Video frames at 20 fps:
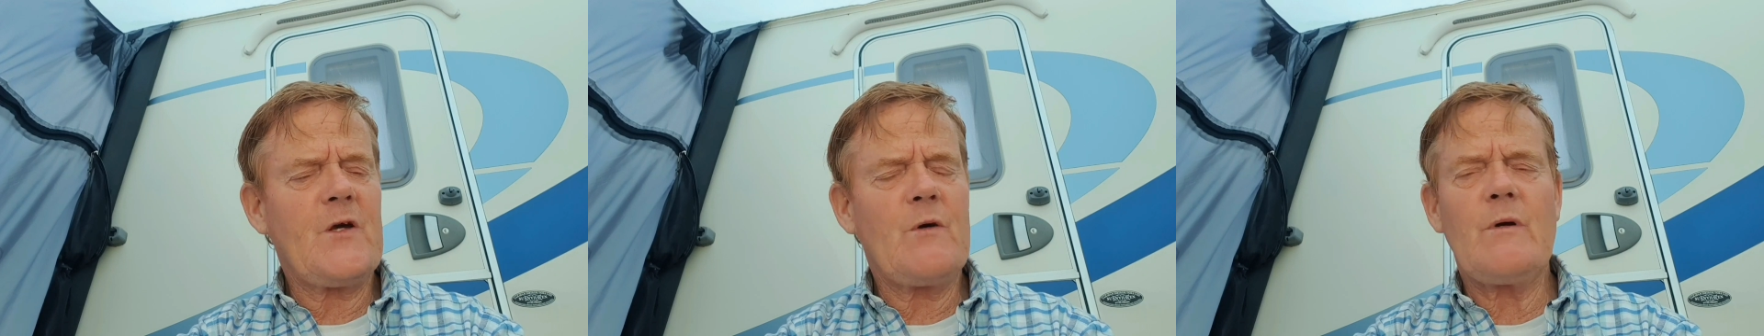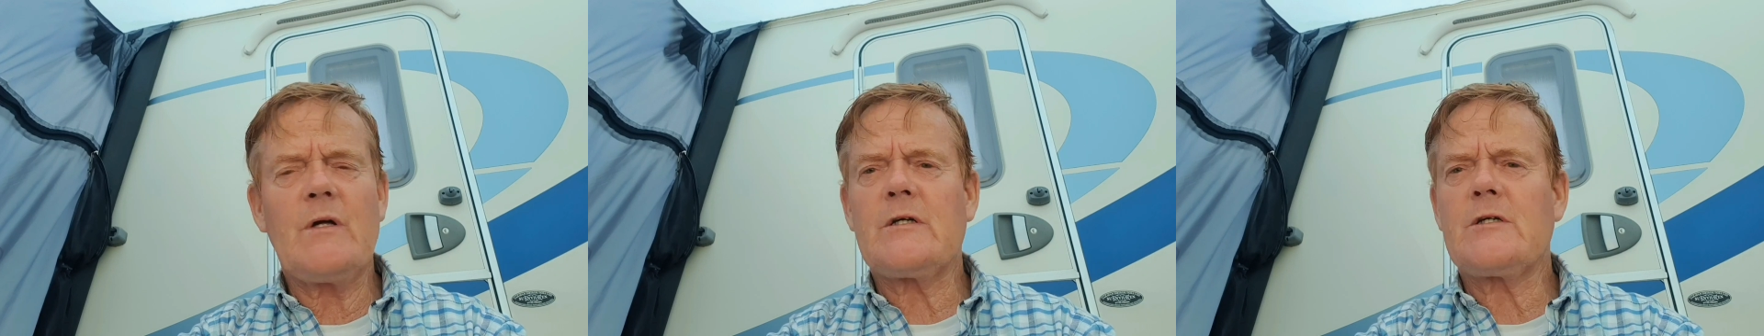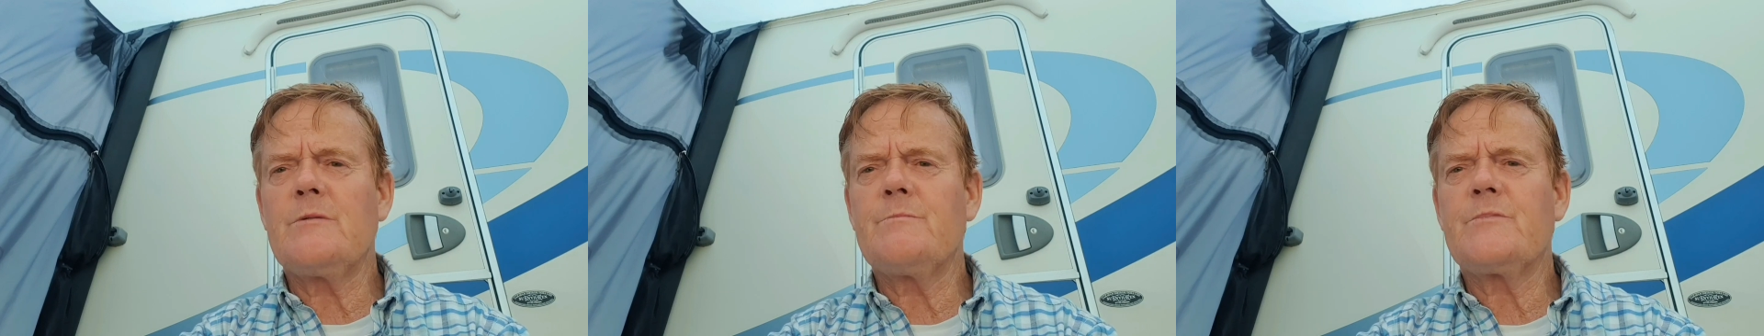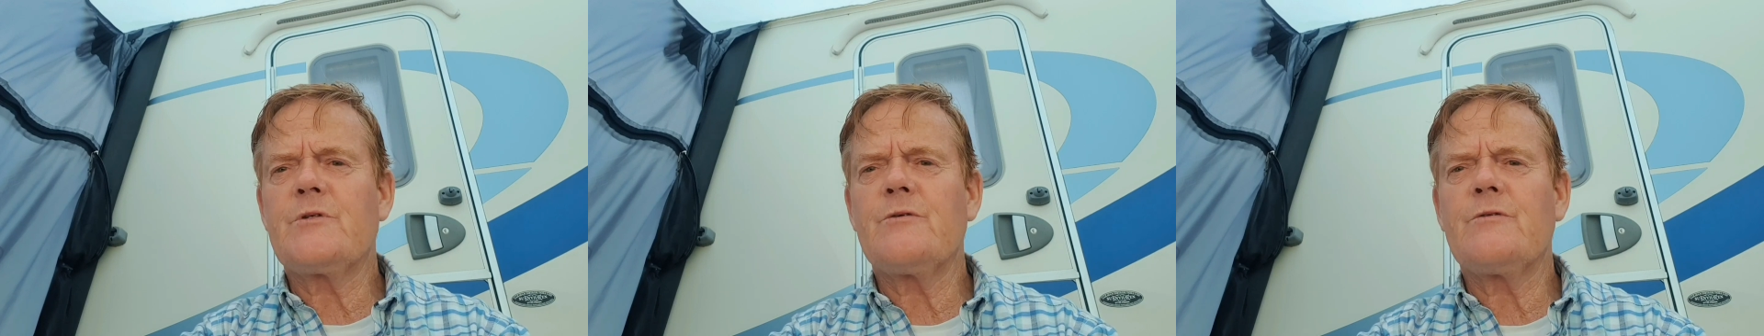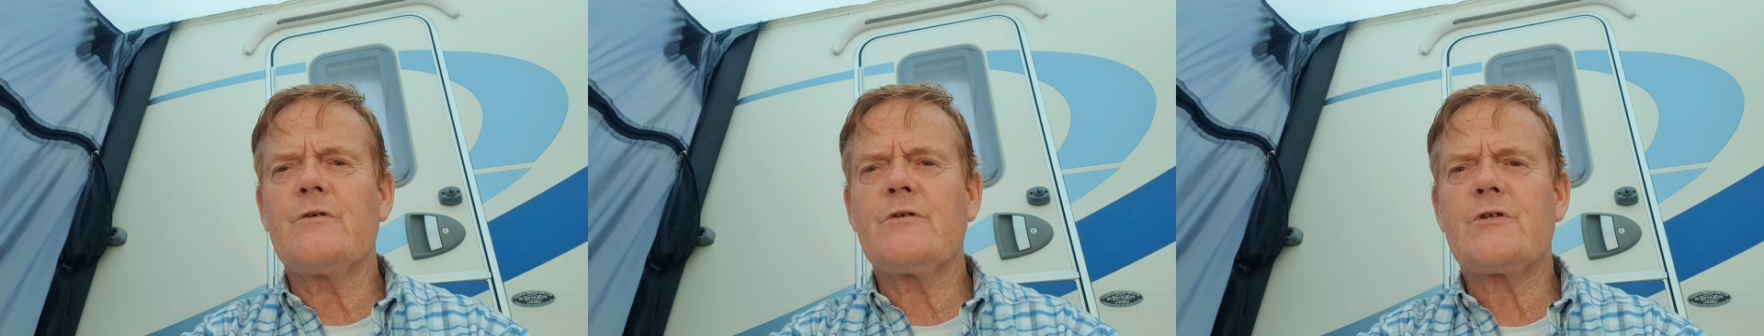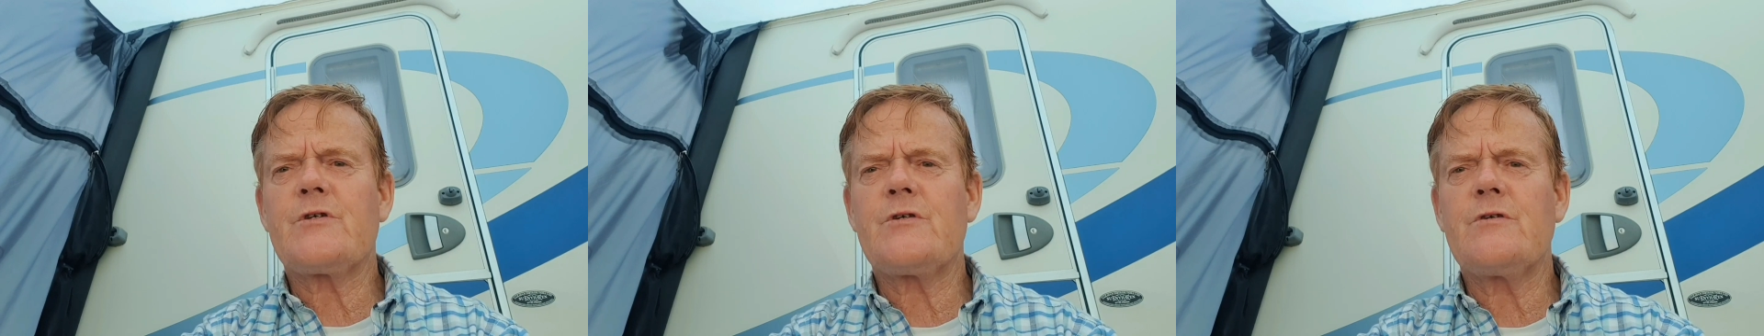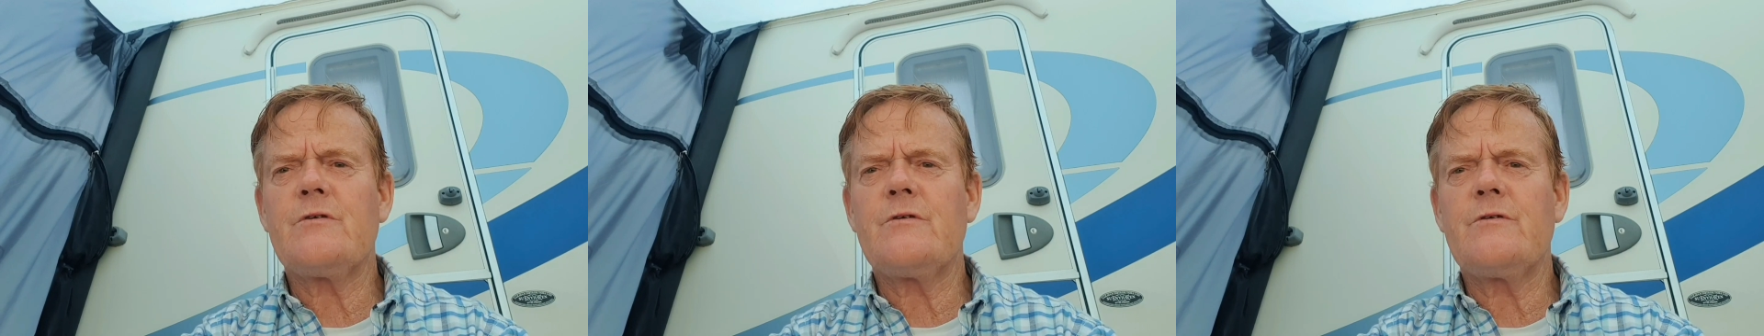Now welcome to
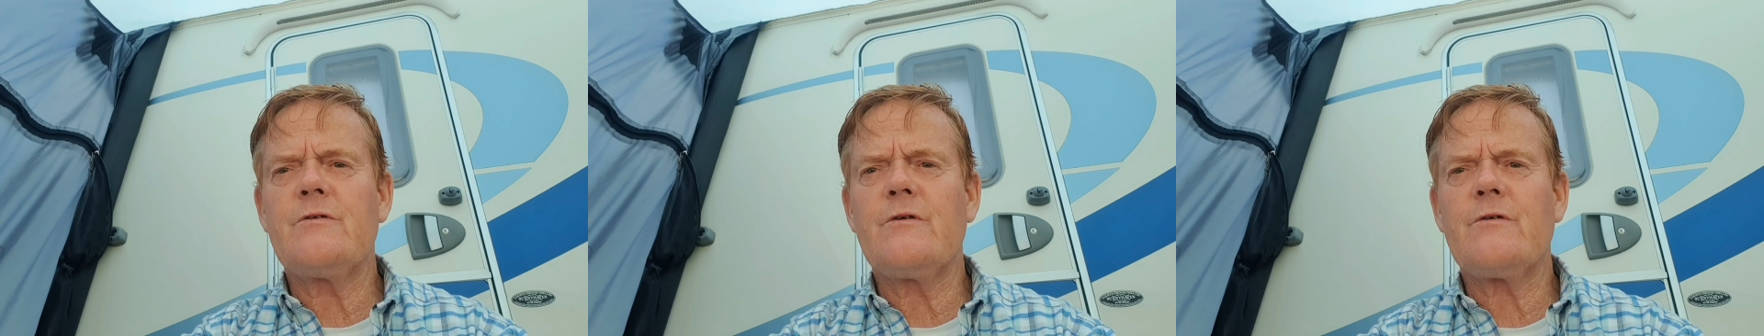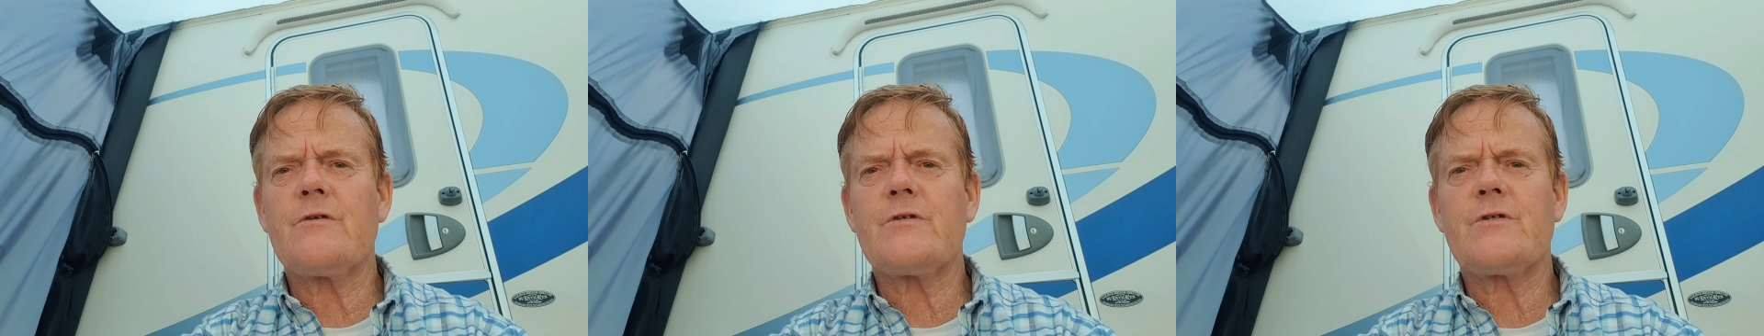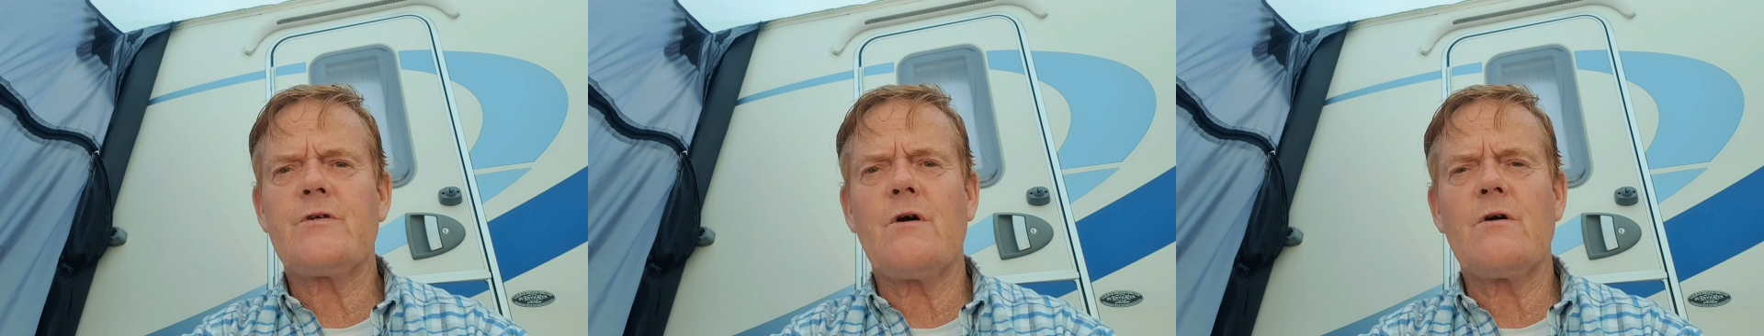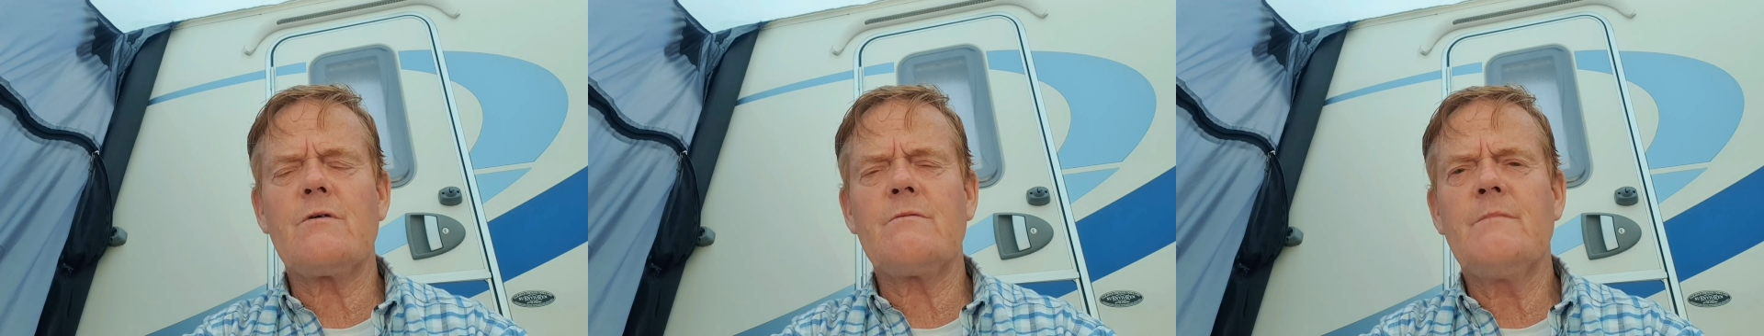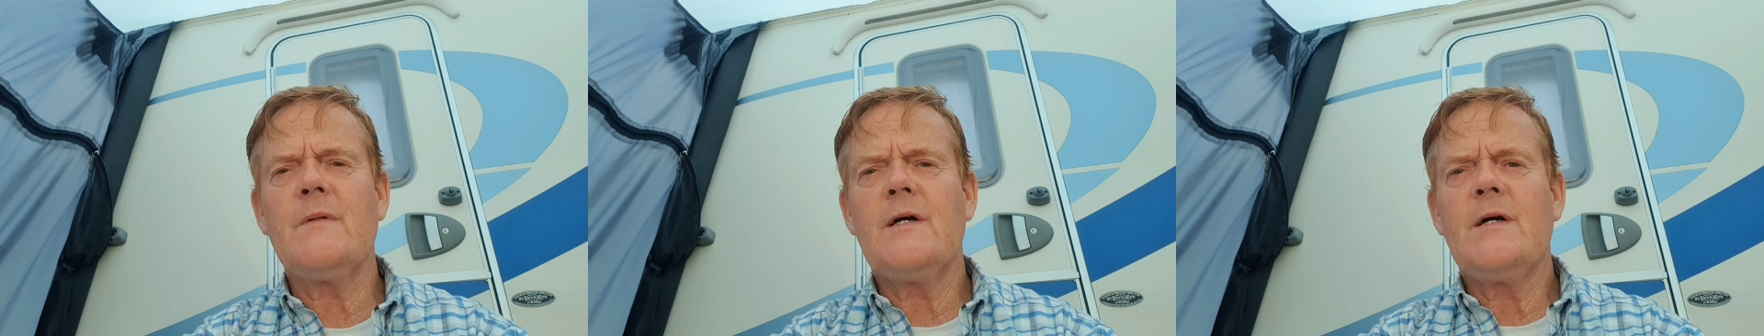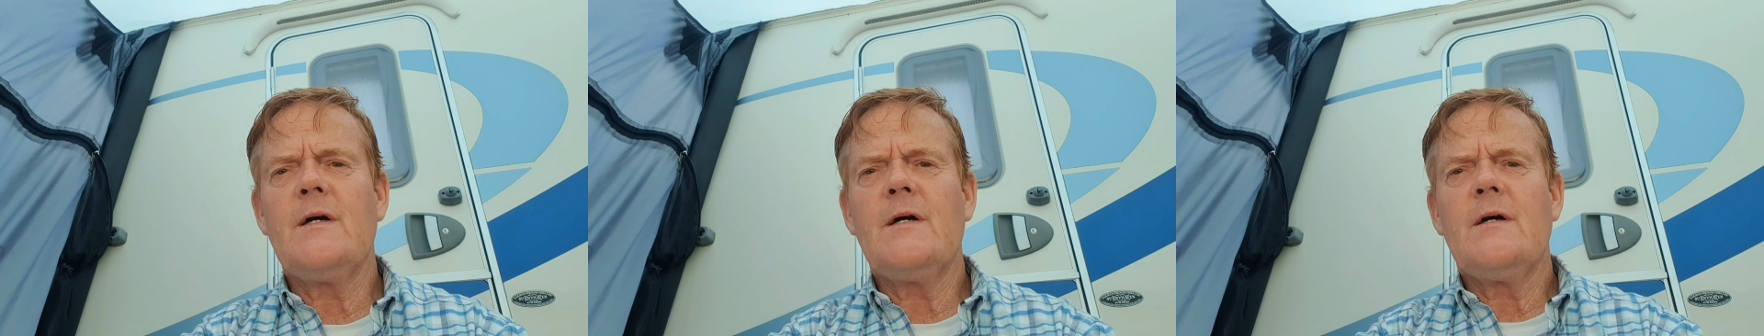another song